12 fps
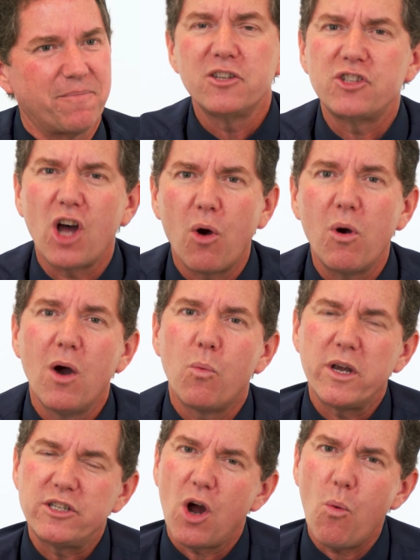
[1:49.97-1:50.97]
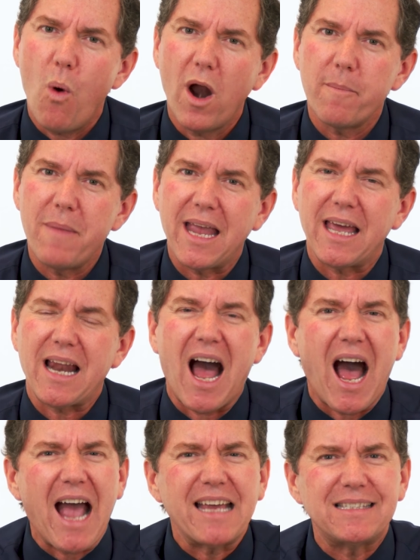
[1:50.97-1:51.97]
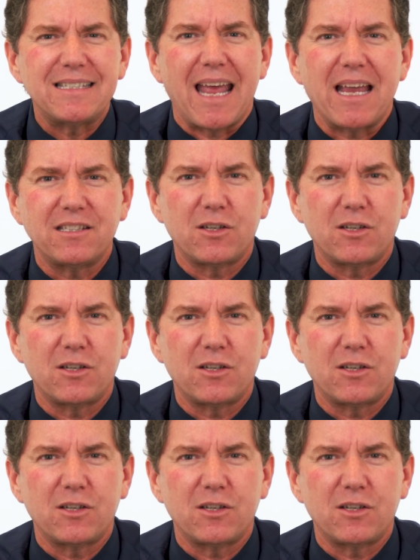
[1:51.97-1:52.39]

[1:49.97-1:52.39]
So we don't want to make it a high-stakes